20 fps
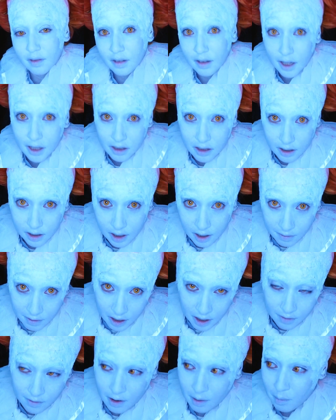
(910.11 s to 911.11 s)
And now to give
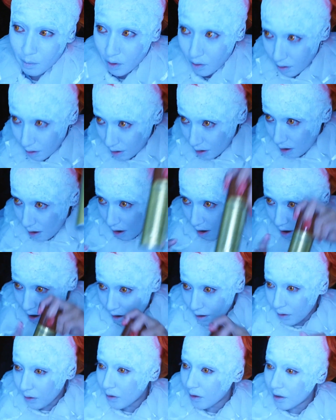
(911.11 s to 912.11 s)
it even more
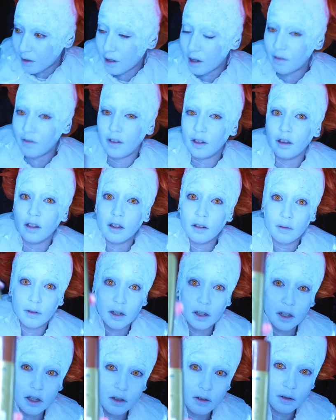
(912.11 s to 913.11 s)
horror of a look, we're
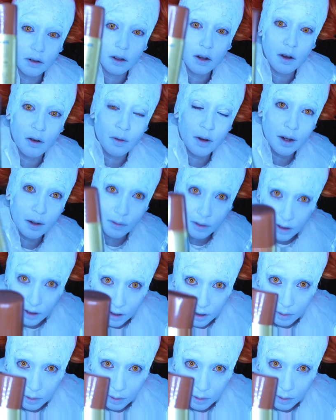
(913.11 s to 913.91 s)
going to go in with a